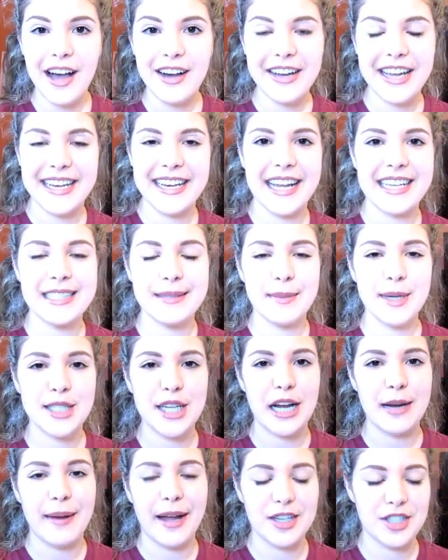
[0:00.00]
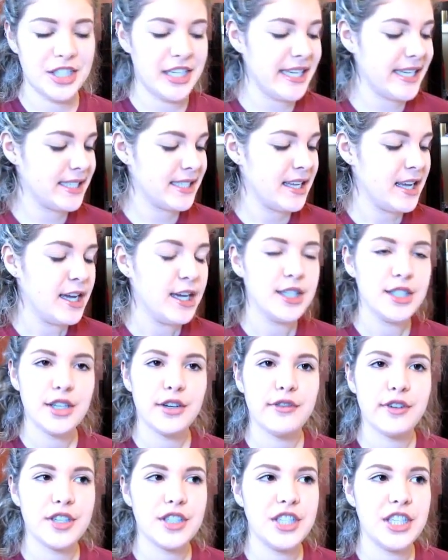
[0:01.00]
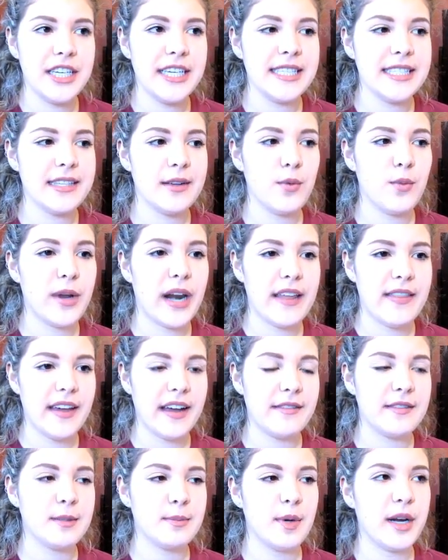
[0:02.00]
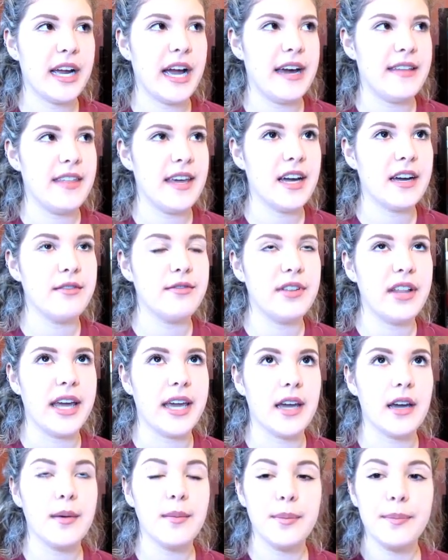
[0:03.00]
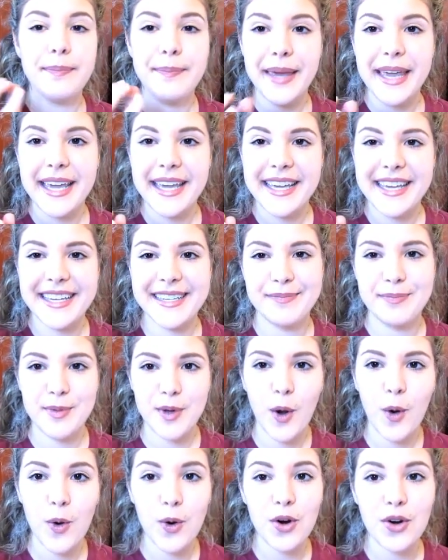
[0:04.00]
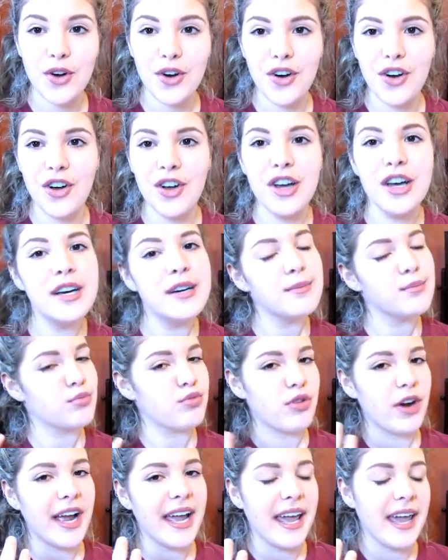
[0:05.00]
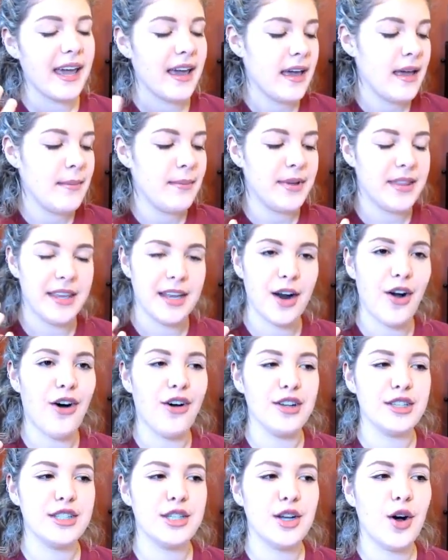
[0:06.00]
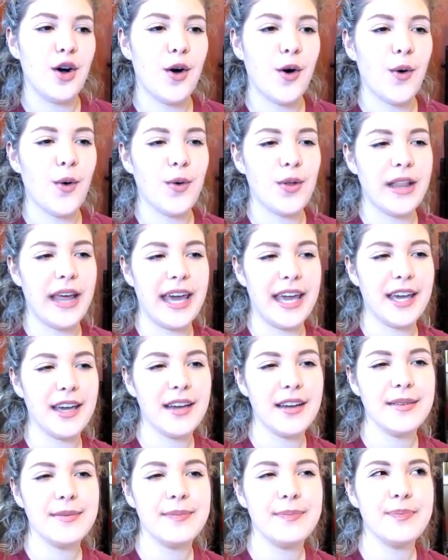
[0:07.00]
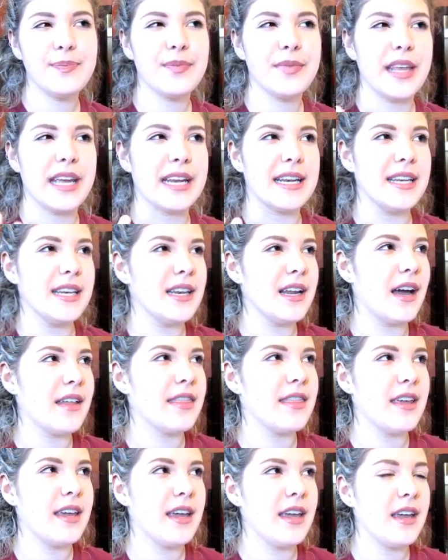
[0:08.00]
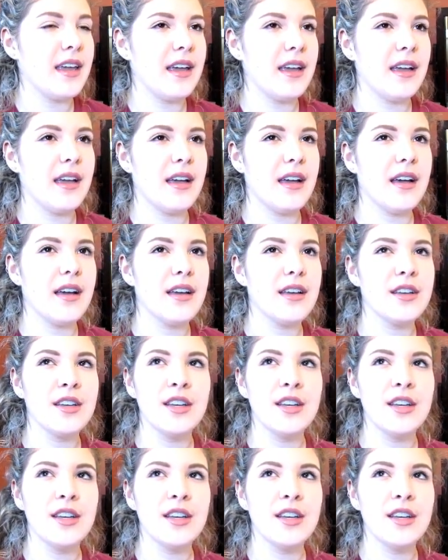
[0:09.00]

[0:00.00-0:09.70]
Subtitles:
Okay, next I'm going to talk about cheeks. So for cheeks, when I think of spring, I think of like pink, coral, bright, but then also like nothing,